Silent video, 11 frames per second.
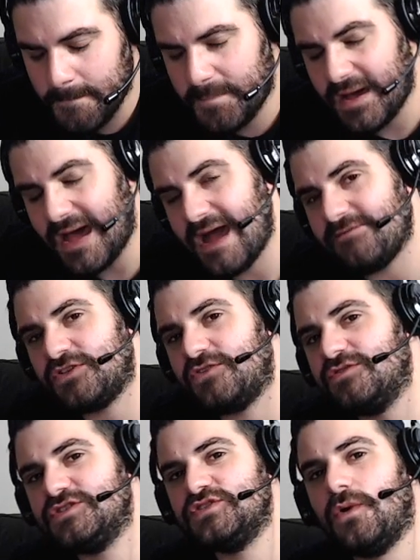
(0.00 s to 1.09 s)
But have the
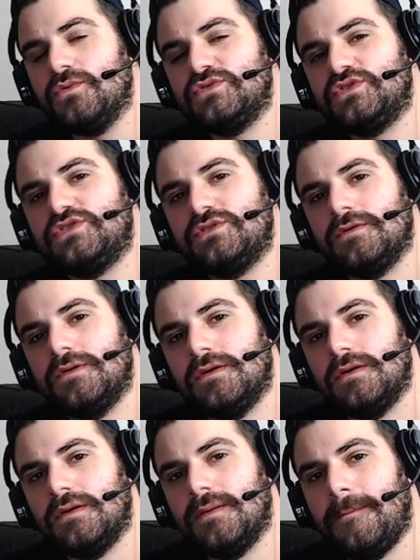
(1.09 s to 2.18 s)
results
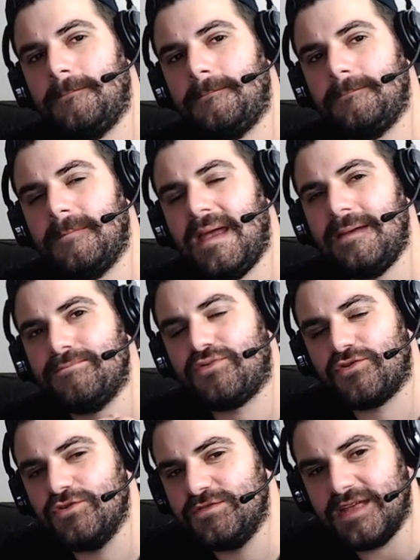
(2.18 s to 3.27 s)

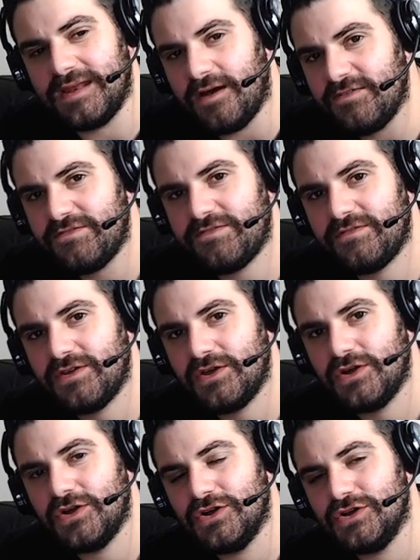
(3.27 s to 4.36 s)
improved enough
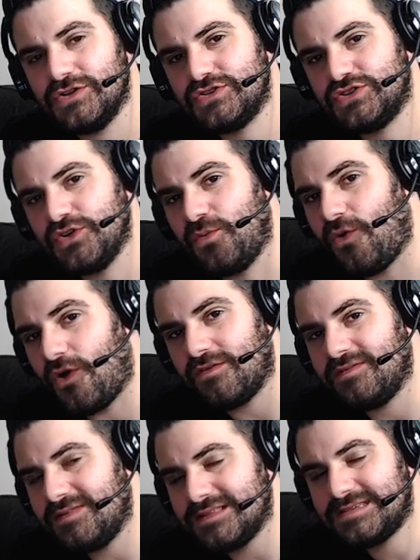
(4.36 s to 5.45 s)
to
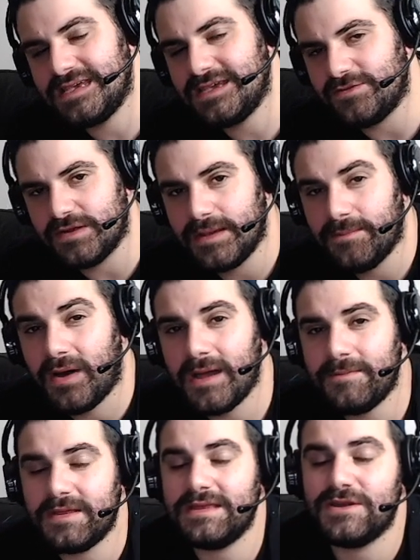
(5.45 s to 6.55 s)
warrant the tinkering? In my
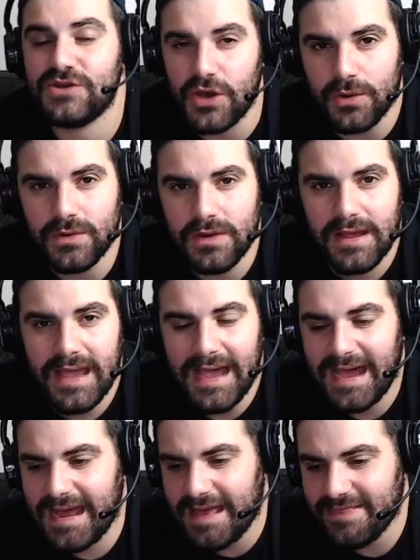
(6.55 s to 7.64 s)
opinion, no.
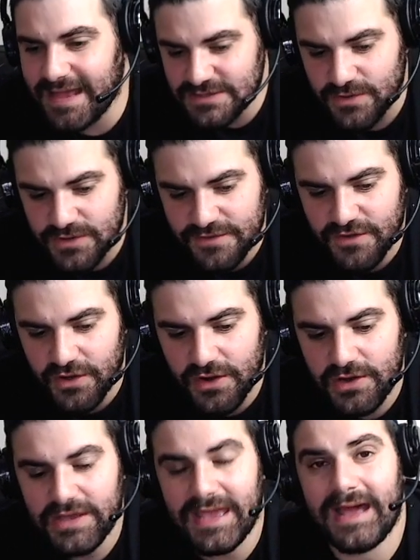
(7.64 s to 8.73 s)
And that's what you've got to
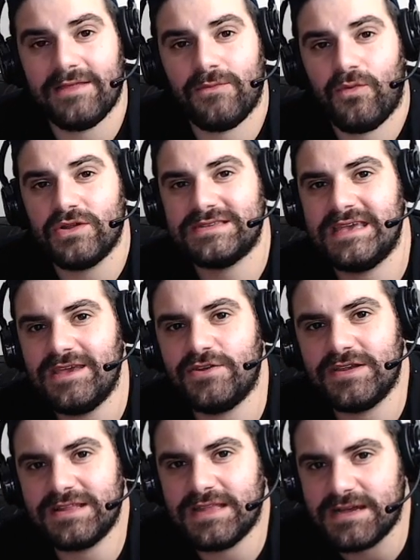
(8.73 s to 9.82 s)
look at. That what
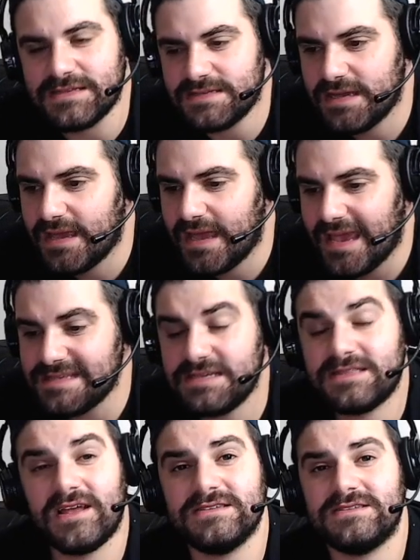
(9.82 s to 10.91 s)
tinkering does is
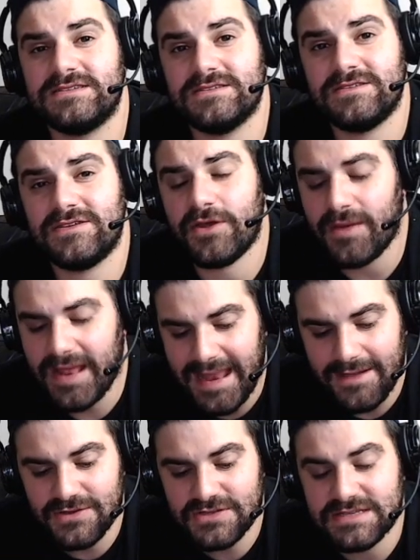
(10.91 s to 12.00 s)
it does you know allow
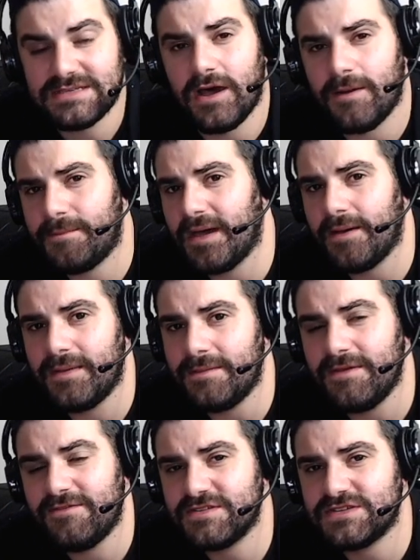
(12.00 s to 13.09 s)
you to set up better
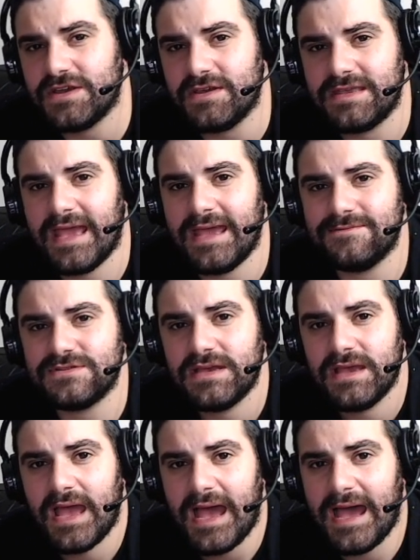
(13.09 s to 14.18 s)
maybe for certain games
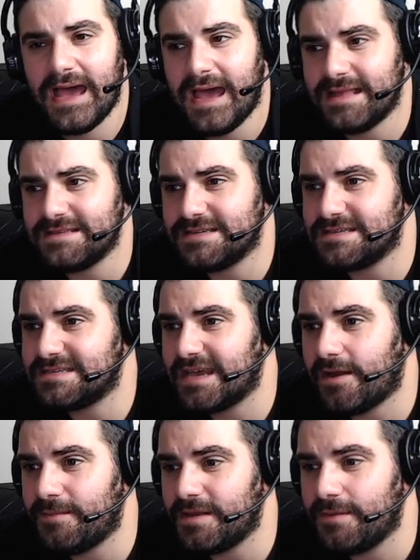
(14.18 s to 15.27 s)
and to set
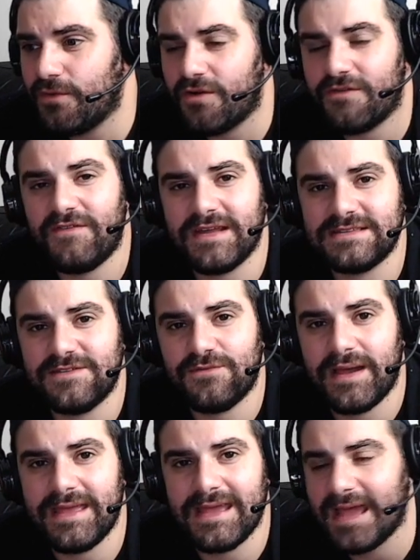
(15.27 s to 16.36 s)
up in a more effective
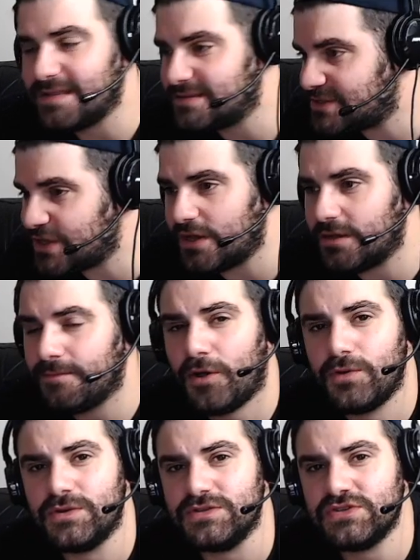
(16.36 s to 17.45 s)
way against certain
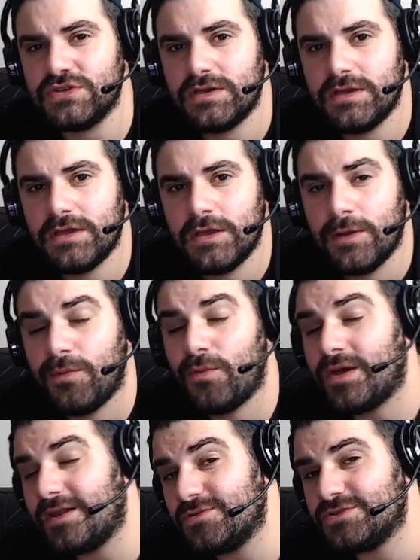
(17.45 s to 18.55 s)
opponents. But
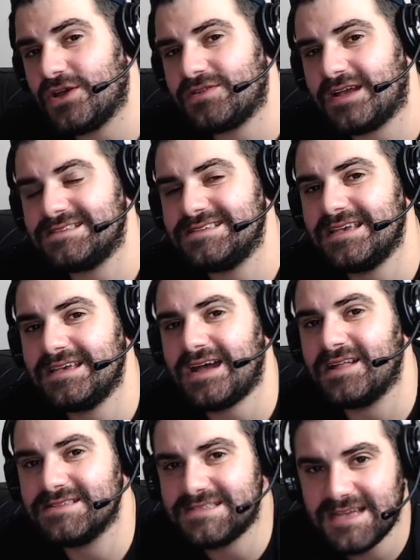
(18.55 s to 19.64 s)
what it also does is it
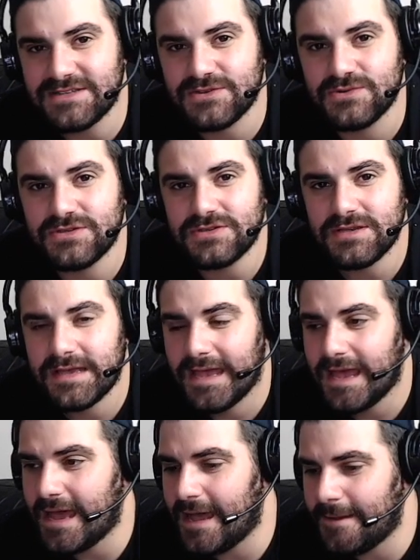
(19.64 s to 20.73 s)
unsettles,
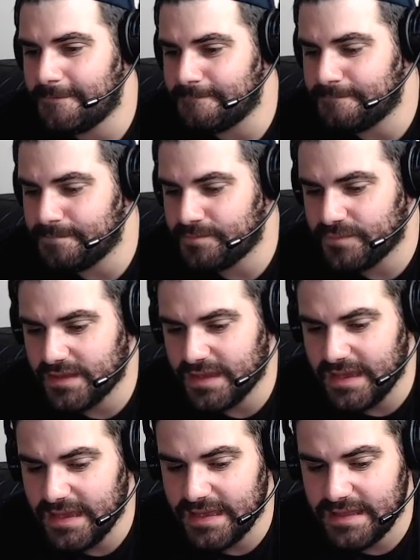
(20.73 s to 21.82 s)
um,
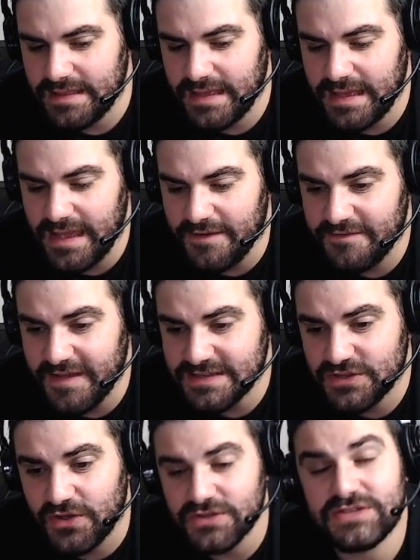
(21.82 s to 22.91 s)
it it affects
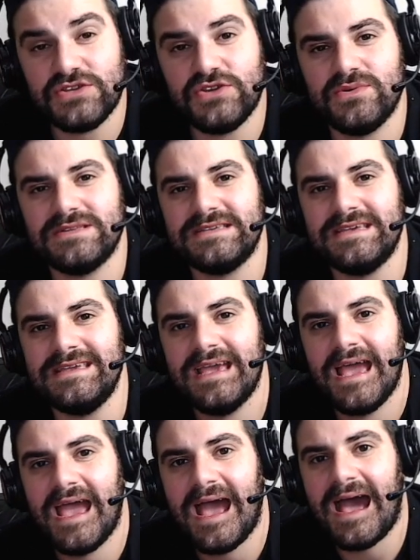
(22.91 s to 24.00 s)
continuity,
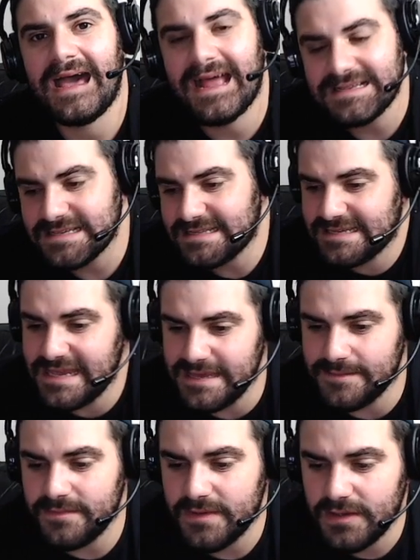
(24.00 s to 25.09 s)
and as a team,